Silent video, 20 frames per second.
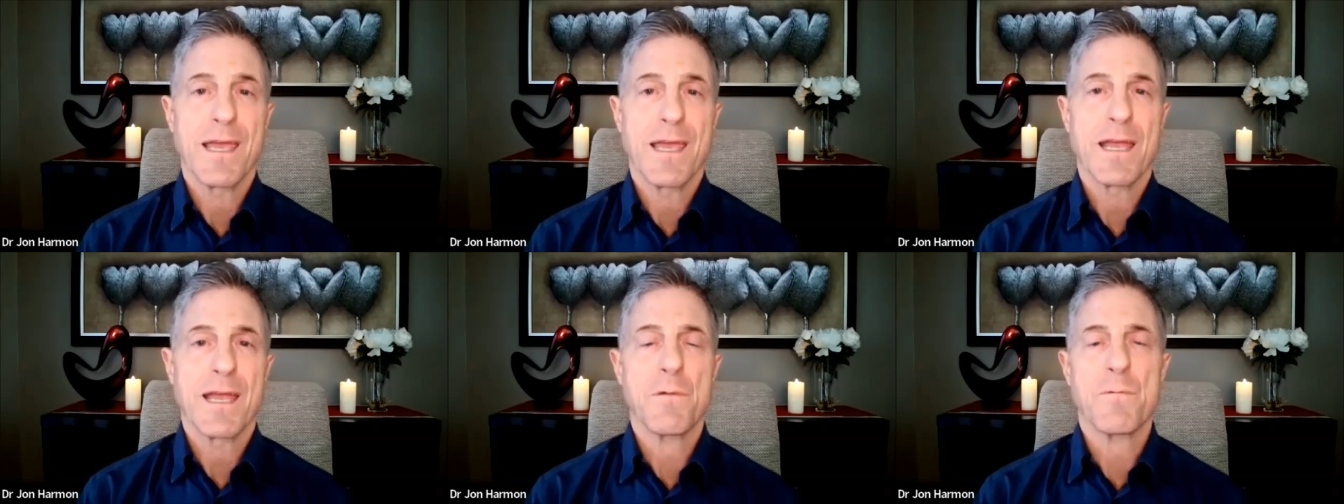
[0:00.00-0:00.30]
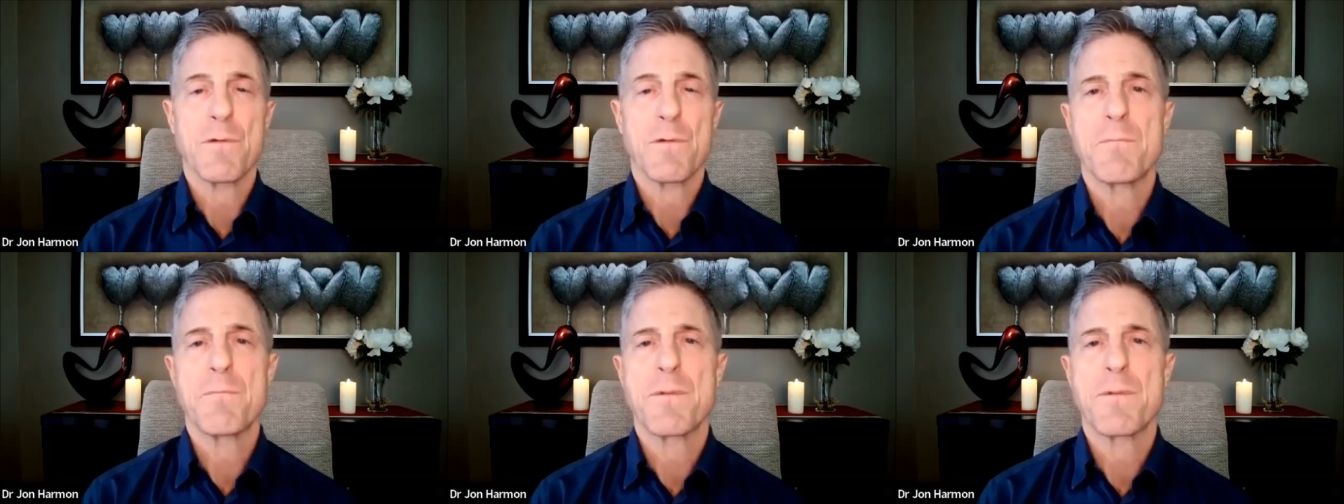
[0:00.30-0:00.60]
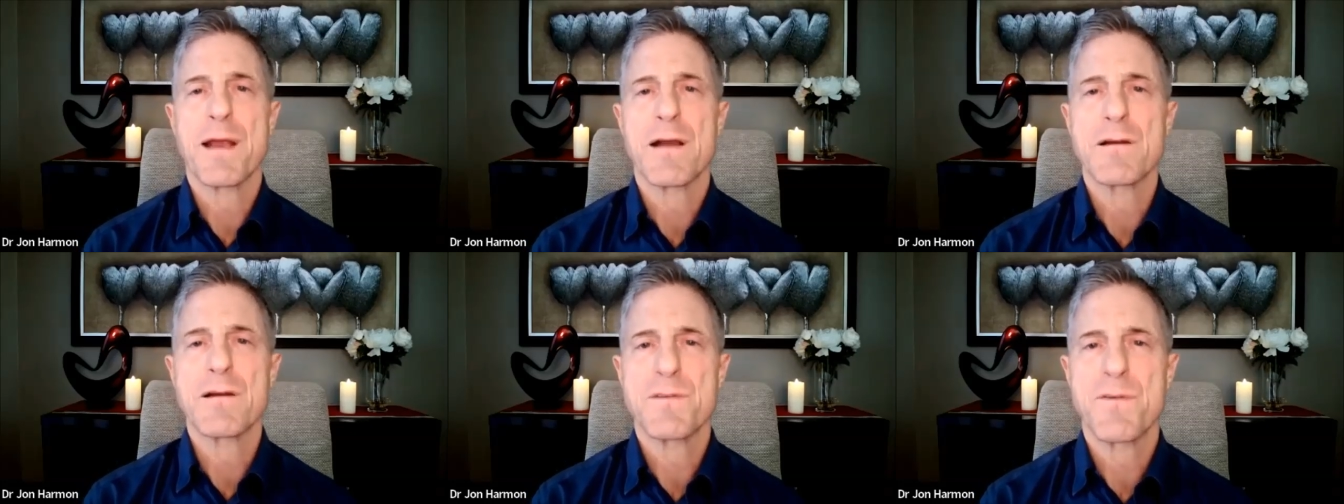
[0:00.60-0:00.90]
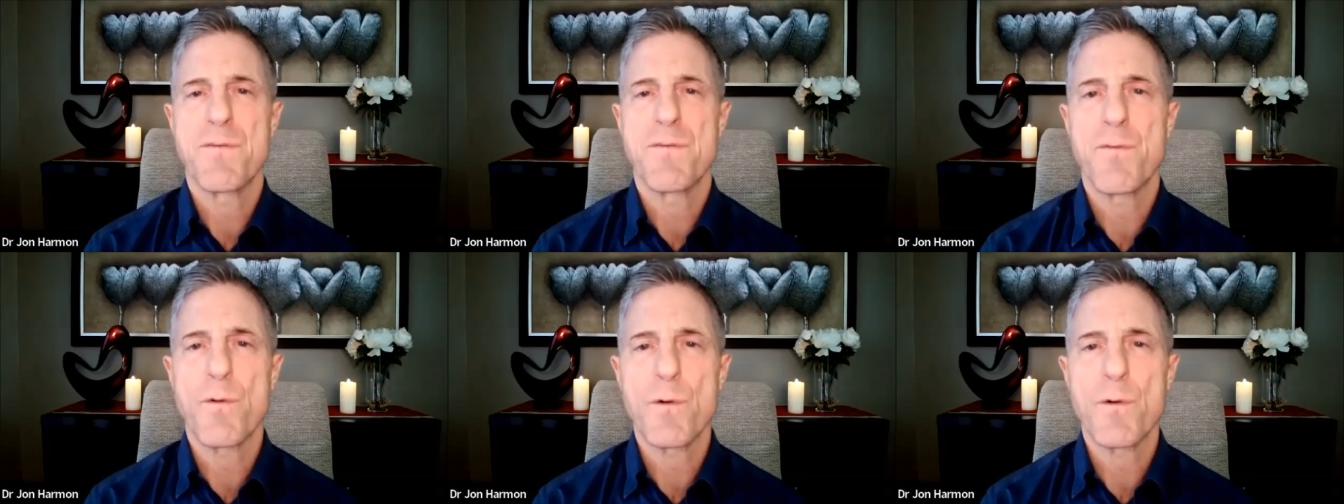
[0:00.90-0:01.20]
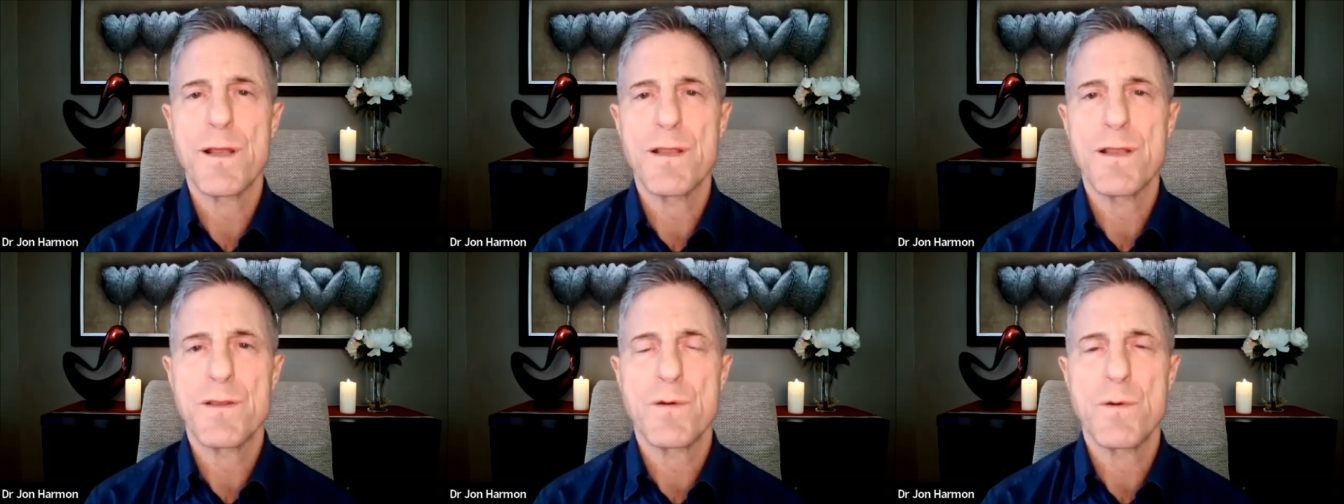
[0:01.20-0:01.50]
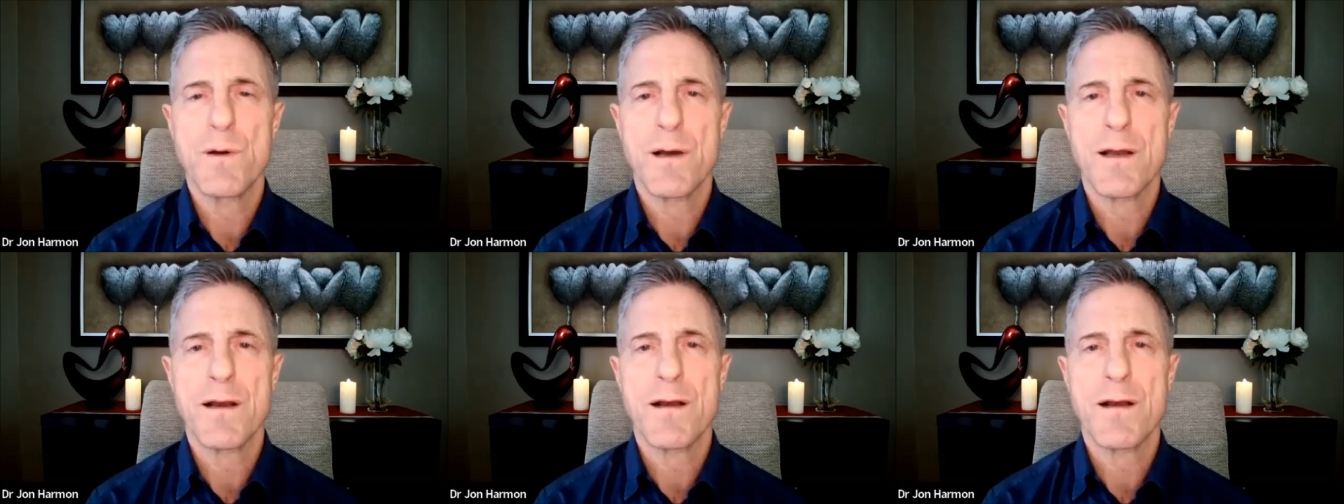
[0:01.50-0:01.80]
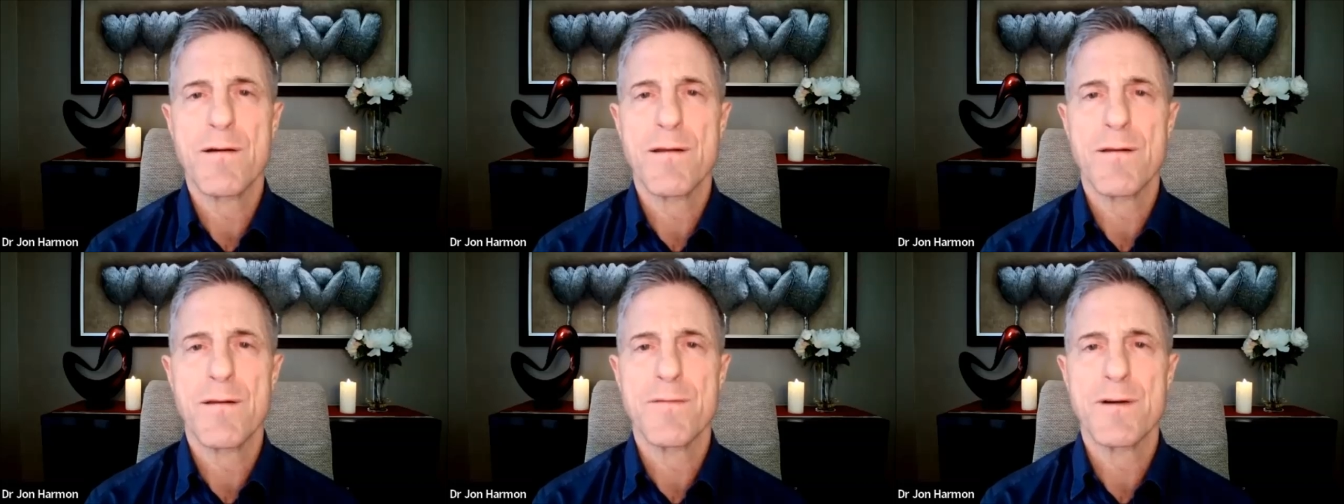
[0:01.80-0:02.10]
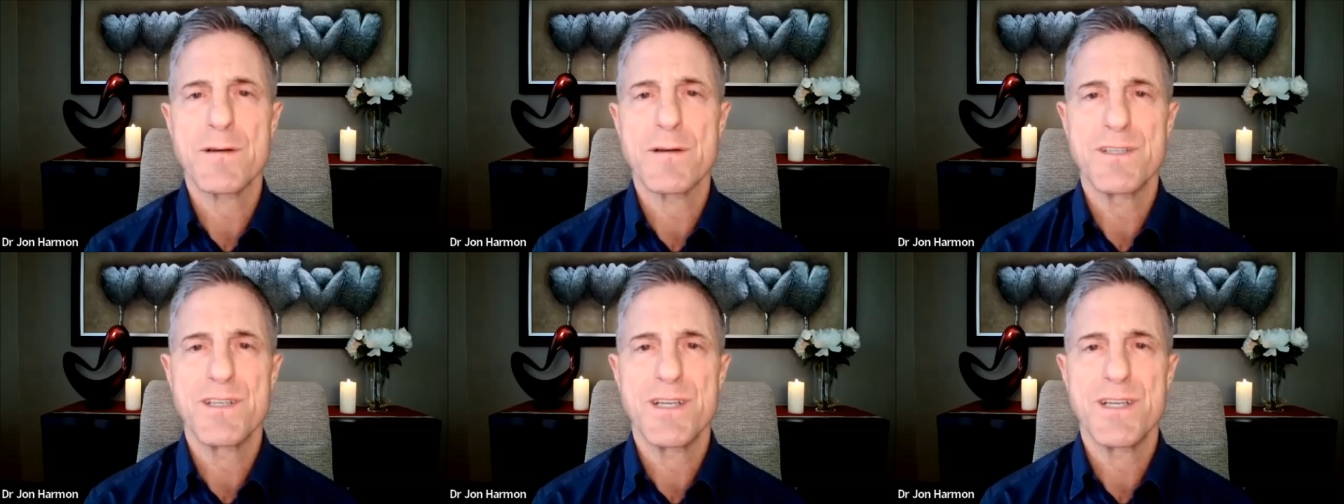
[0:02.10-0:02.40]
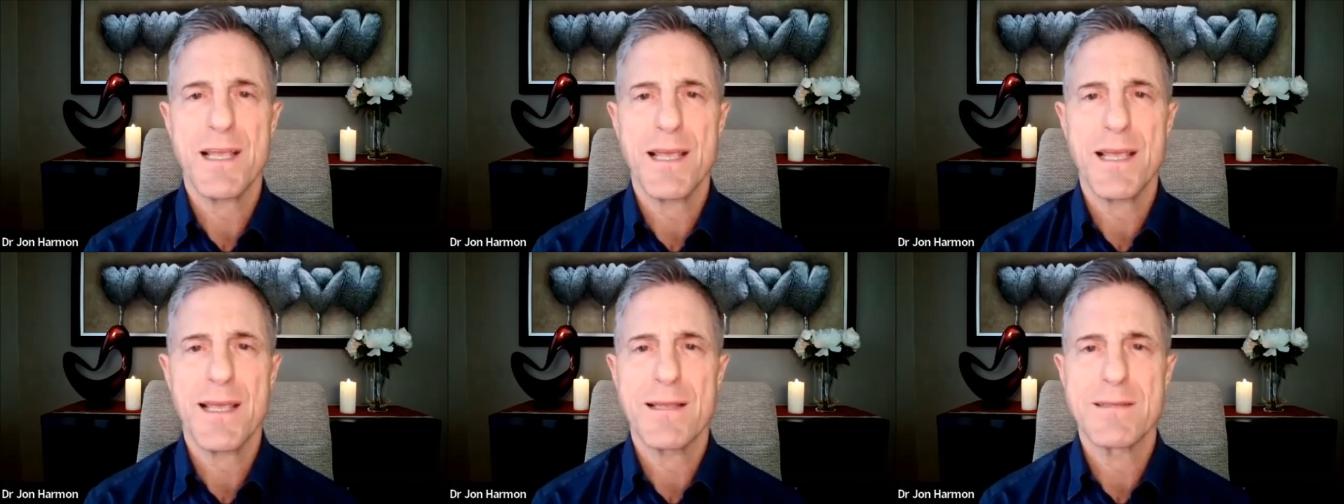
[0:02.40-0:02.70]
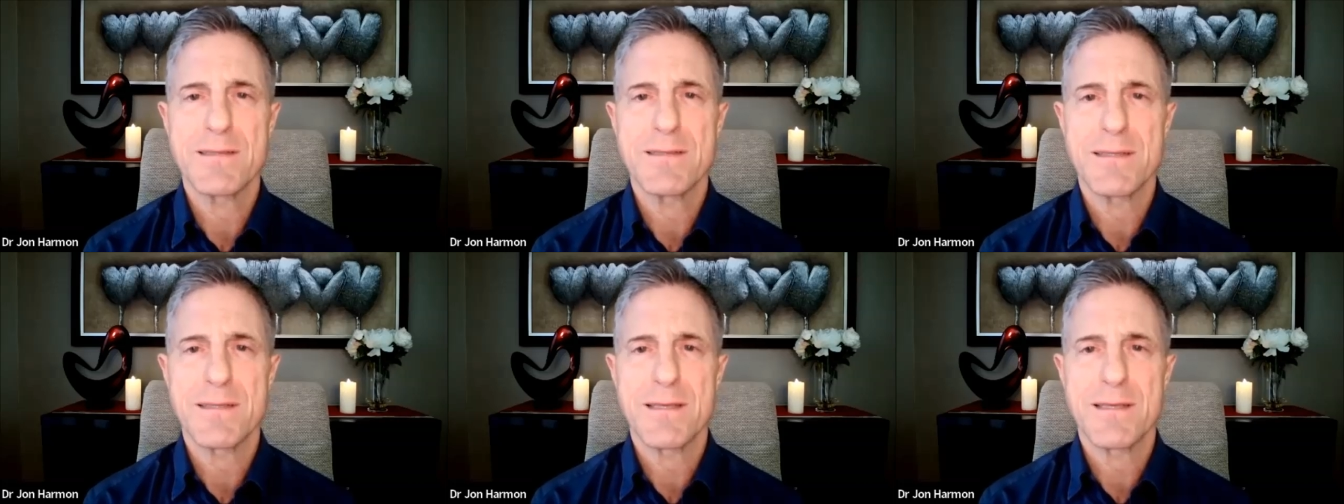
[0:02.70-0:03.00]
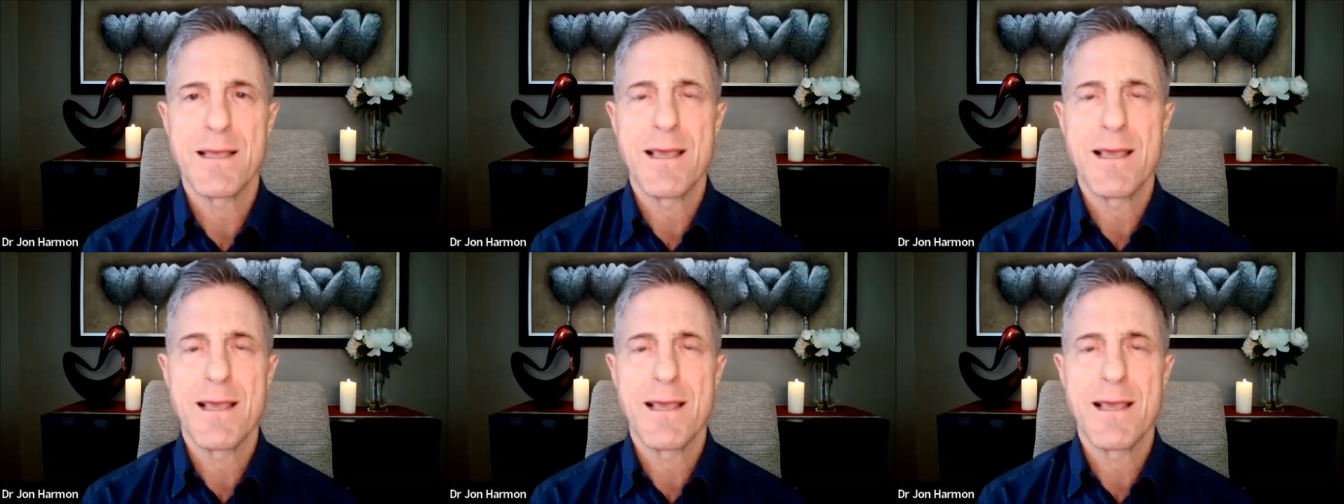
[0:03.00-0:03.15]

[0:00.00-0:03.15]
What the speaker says: It repairs 4,200 of our genes.